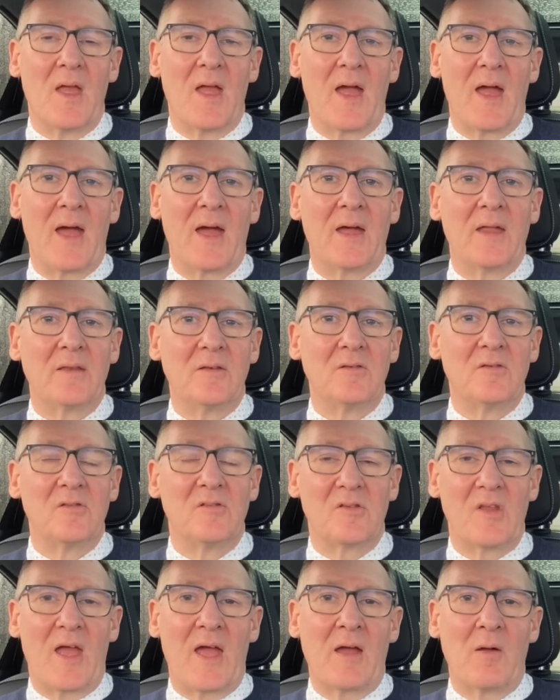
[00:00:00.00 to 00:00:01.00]

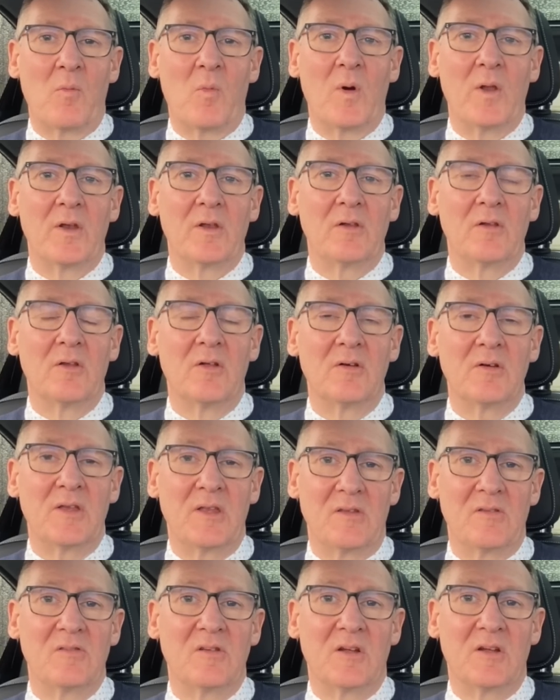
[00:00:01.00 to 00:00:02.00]
and at 1 o'clock
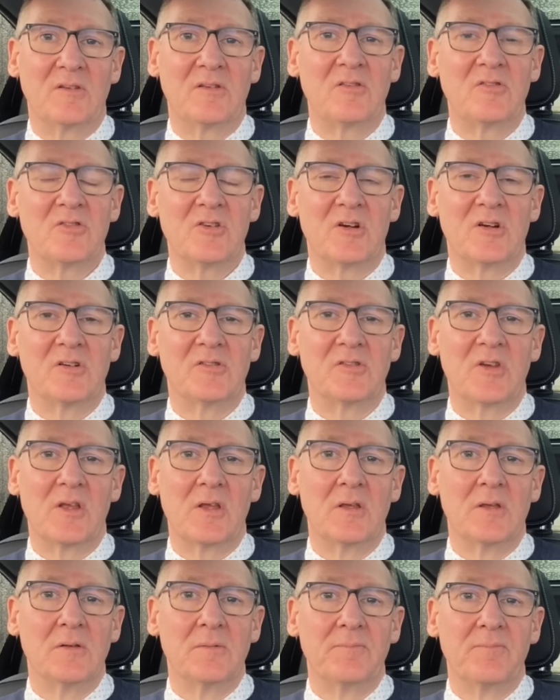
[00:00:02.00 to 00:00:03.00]
it started
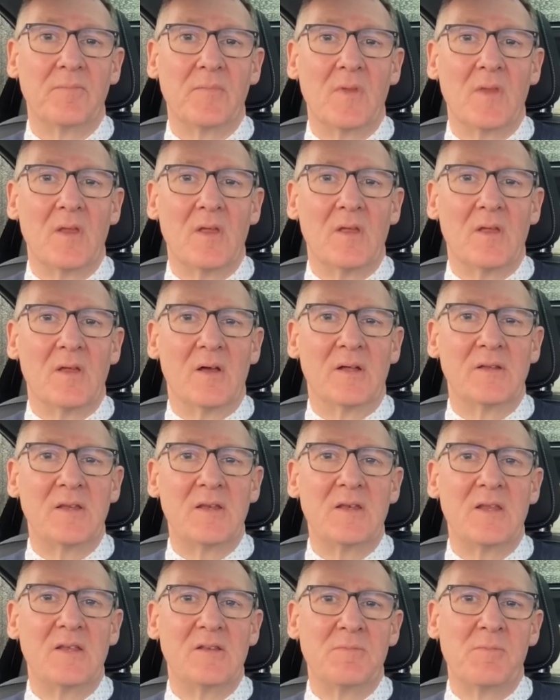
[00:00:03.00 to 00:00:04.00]
charging. I
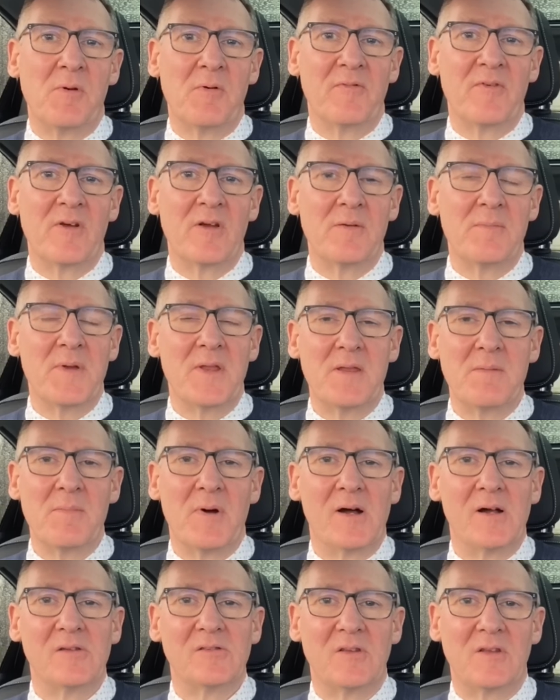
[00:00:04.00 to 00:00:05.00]
didn't need to put very many
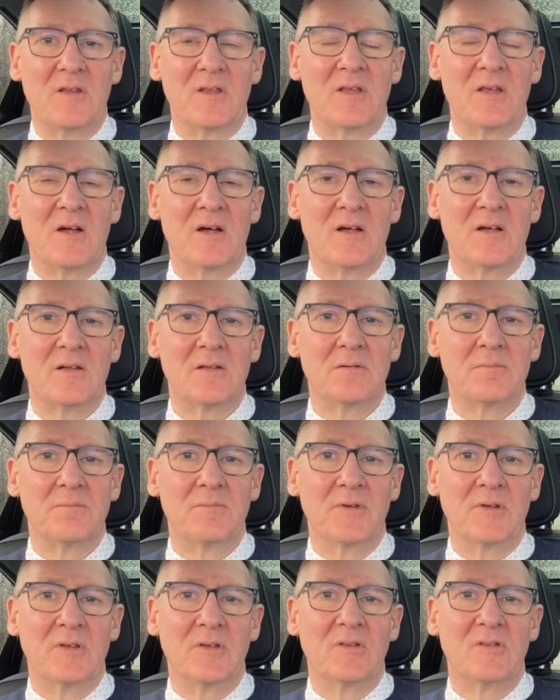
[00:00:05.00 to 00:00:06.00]
miles in the car
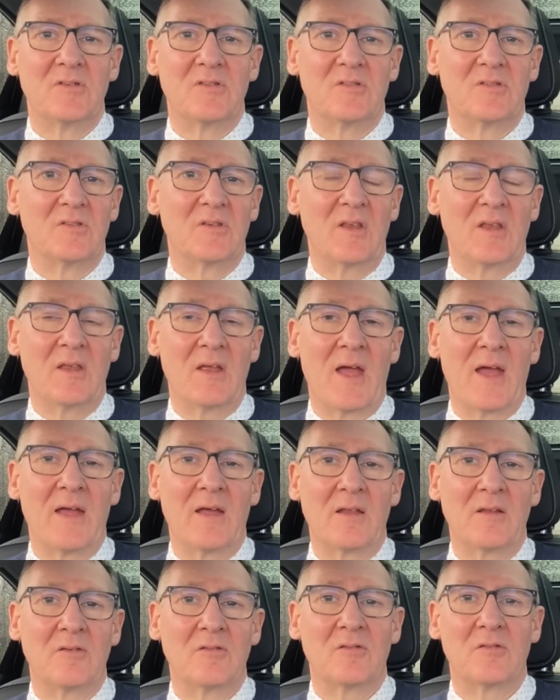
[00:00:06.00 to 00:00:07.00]
because it
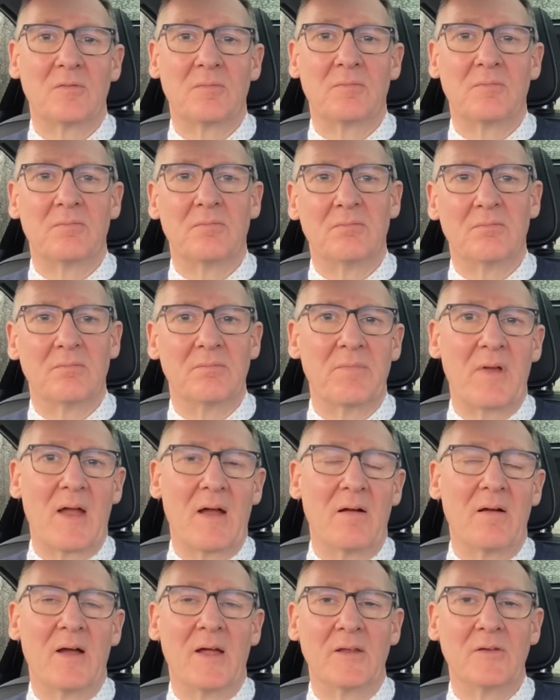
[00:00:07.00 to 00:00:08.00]
had
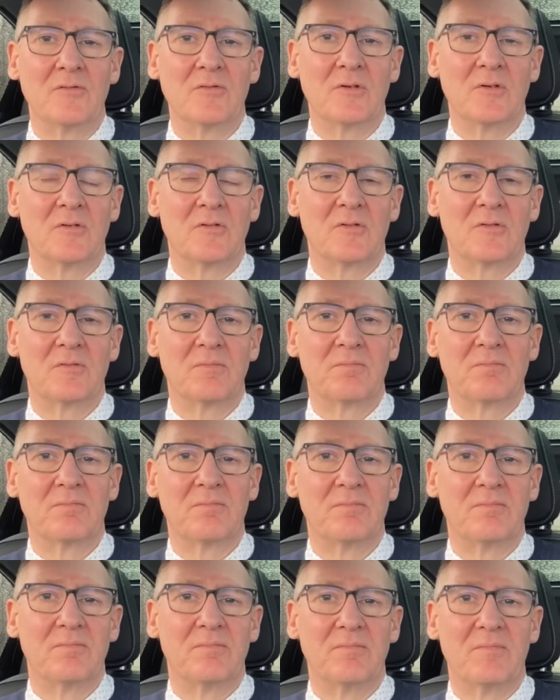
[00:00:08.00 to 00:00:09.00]
about 100
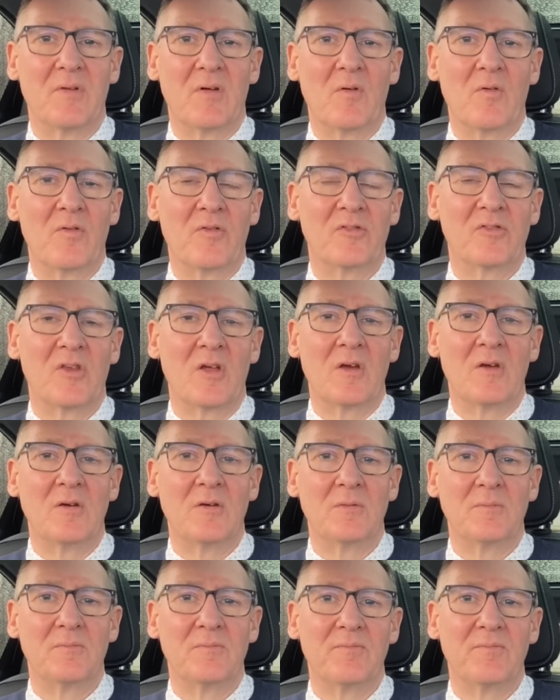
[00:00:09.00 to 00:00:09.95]
or so